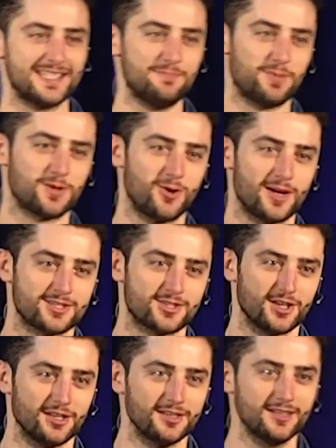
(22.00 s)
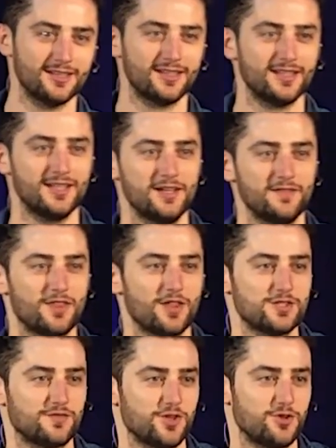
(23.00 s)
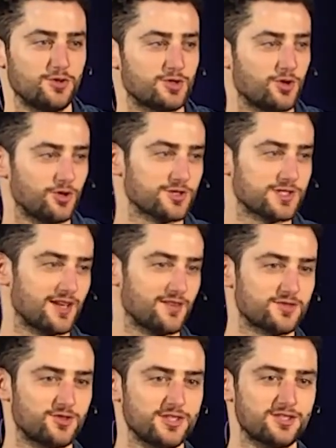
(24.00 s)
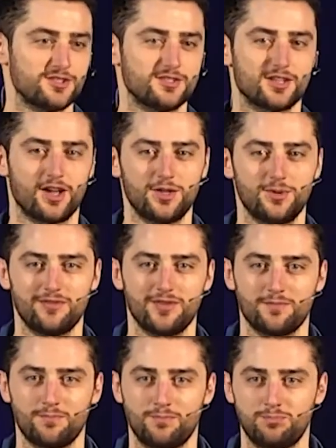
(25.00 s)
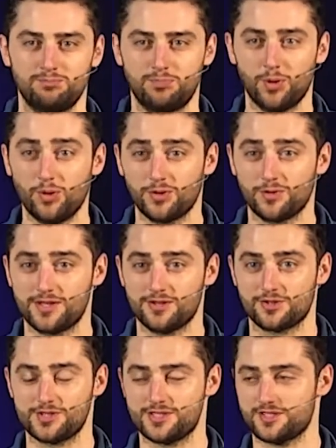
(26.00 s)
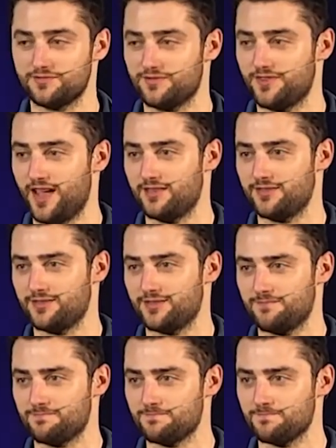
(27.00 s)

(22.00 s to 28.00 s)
deeper question. For those of you who'd call yourselves Christians, are you ever bored with your Christian faith?